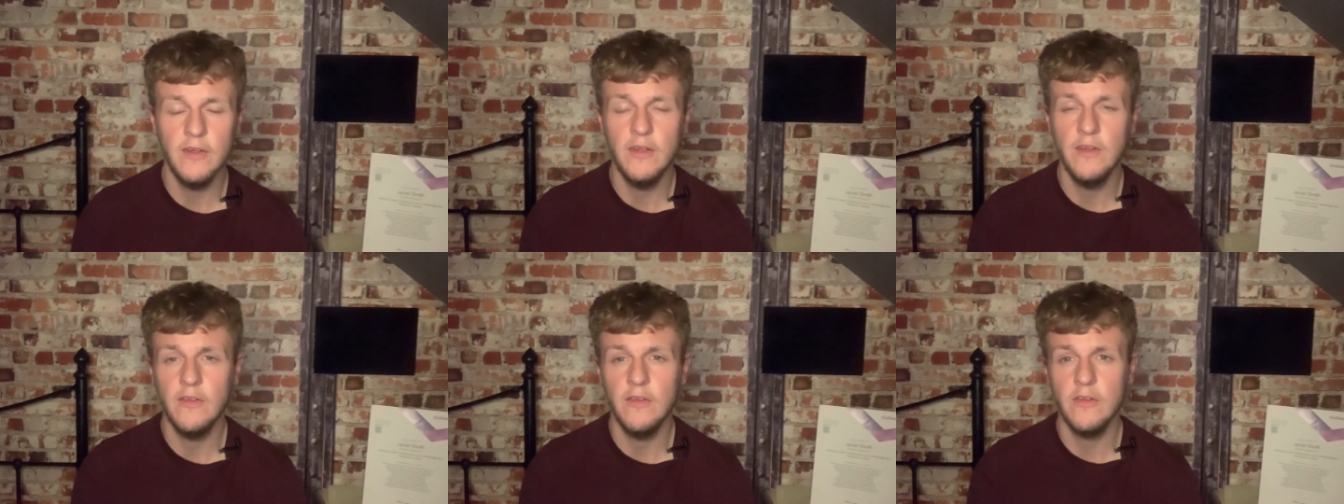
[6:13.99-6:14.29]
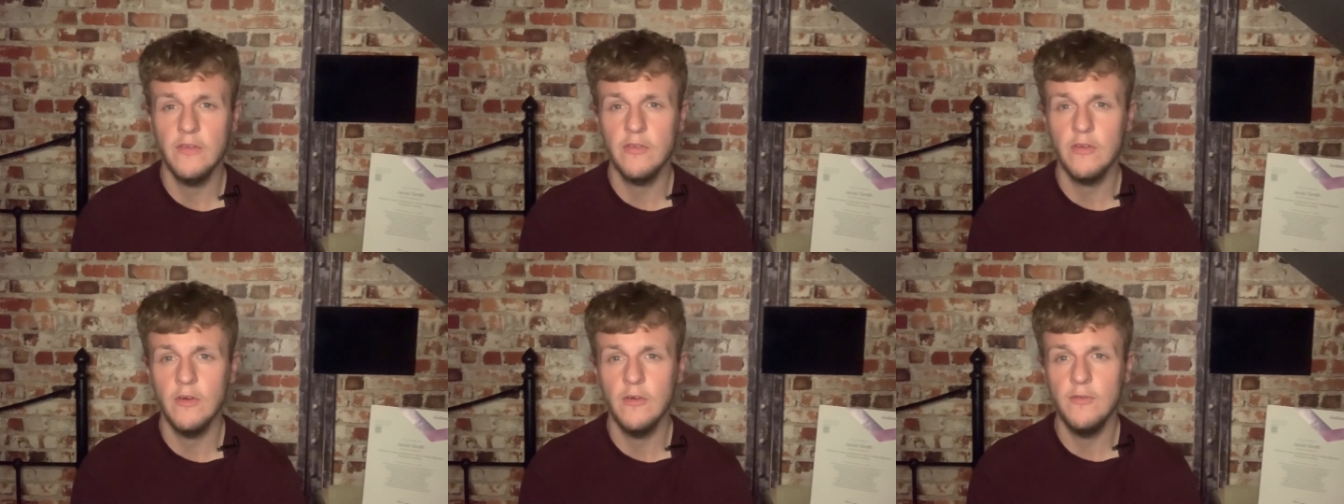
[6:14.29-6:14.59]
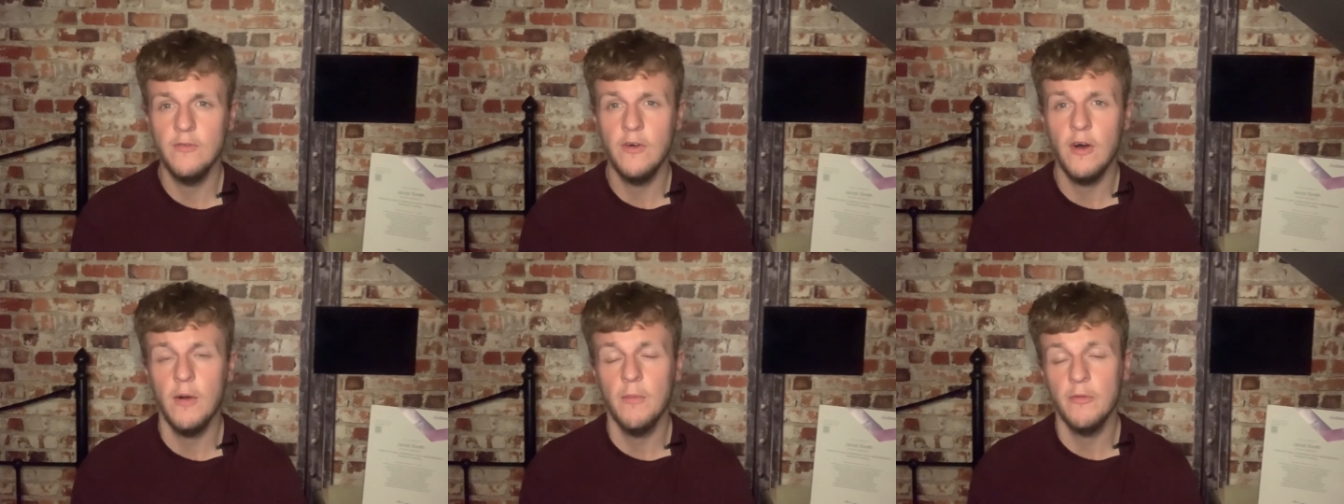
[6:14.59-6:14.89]
in the sort of
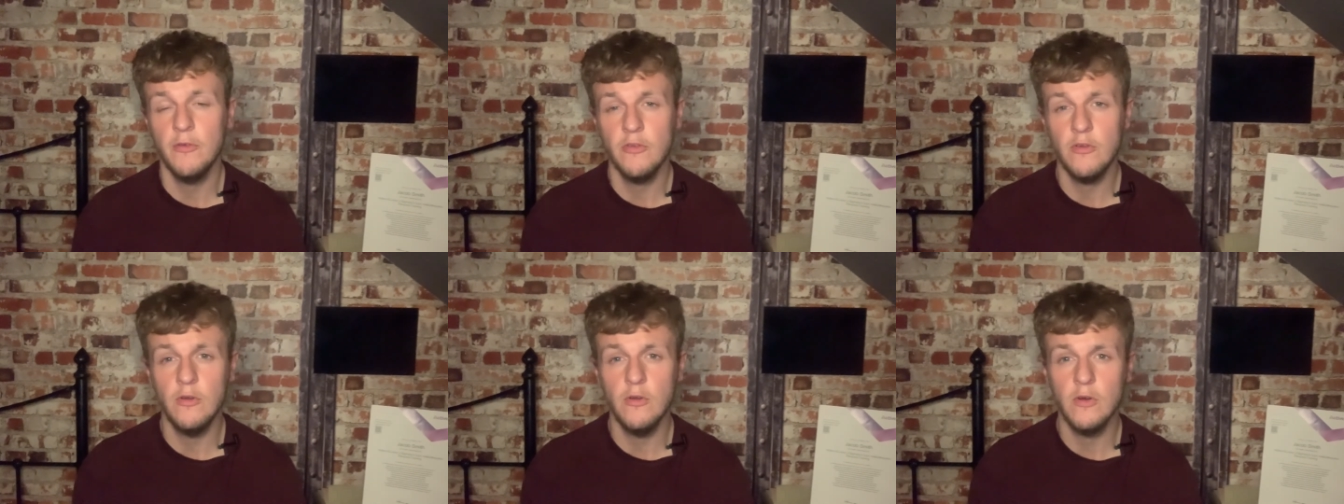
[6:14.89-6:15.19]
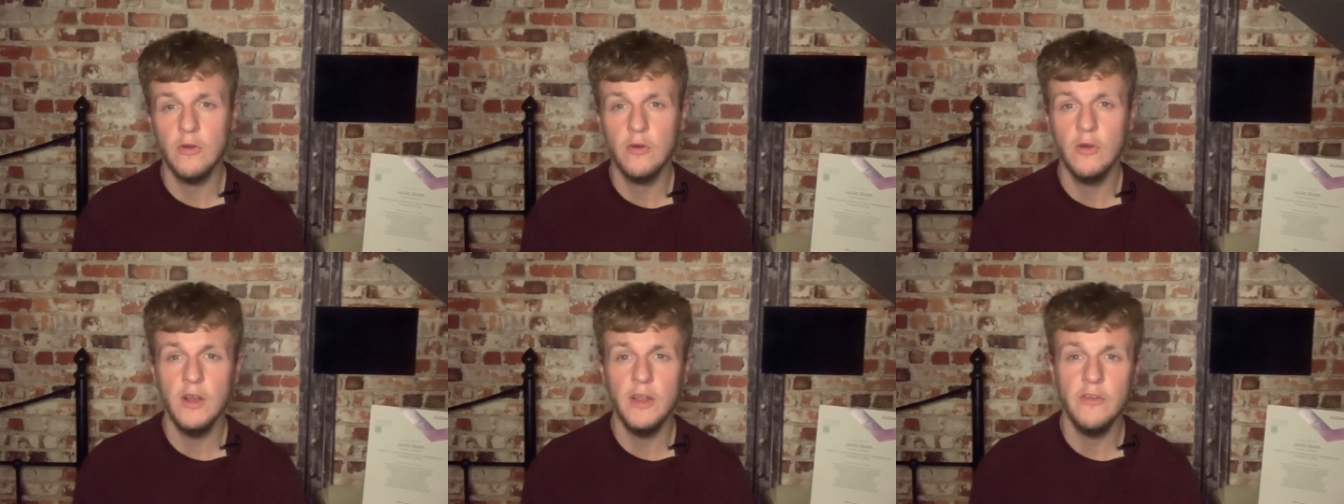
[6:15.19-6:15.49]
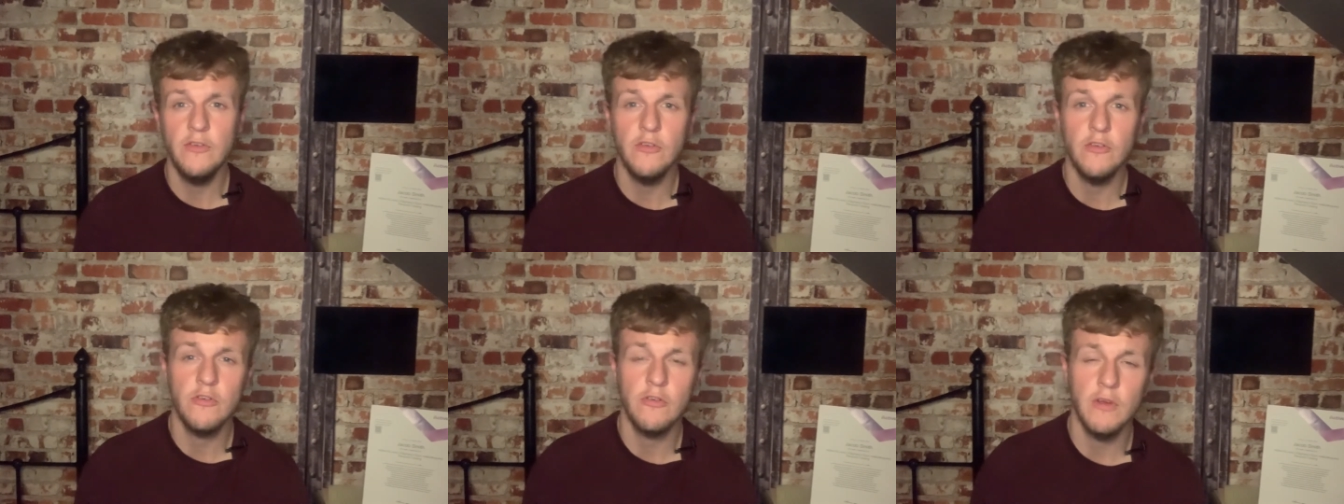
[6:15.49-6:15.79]
pharmaceutical
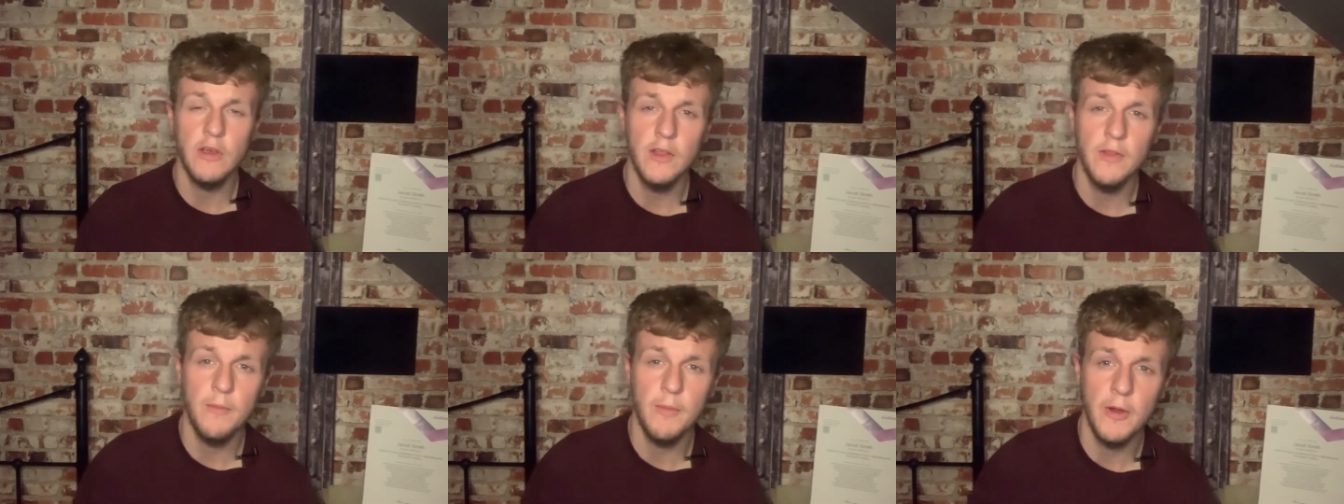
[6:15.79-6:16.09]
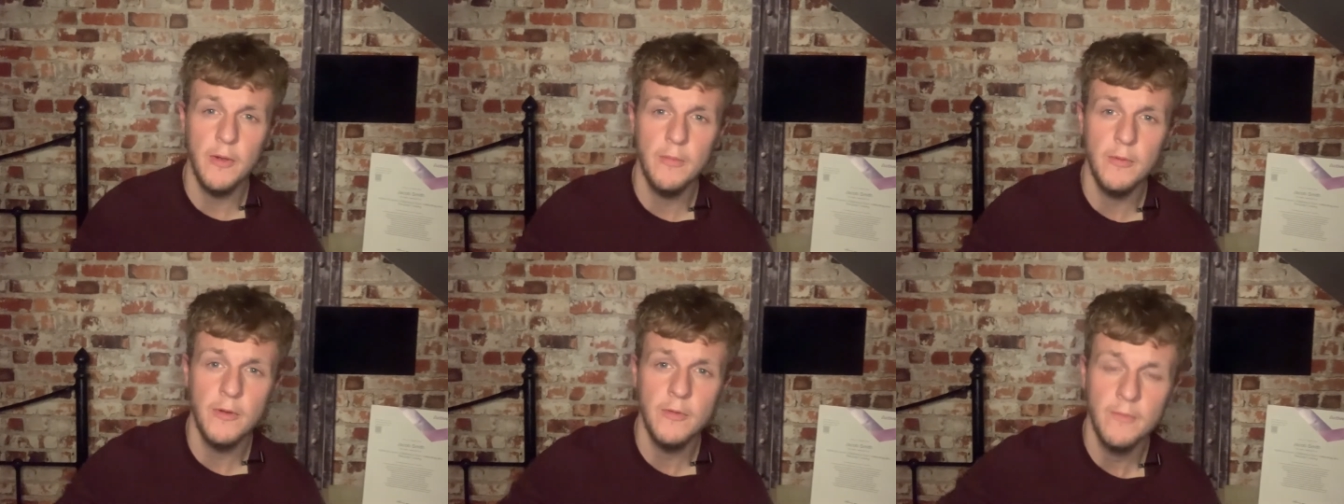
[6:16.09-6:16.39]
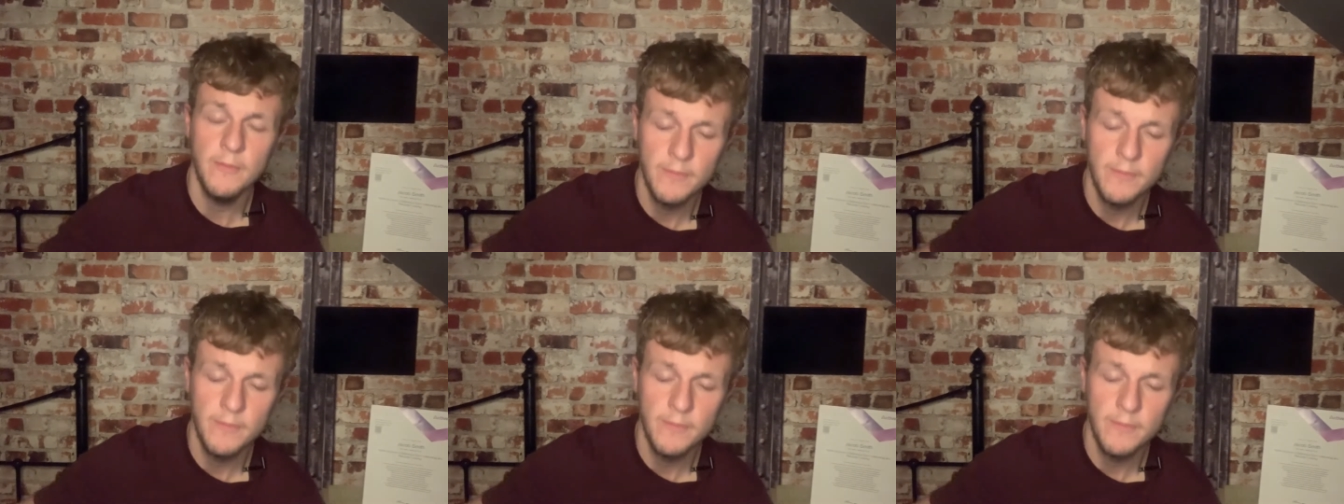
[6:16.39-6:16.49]
industry at the moment.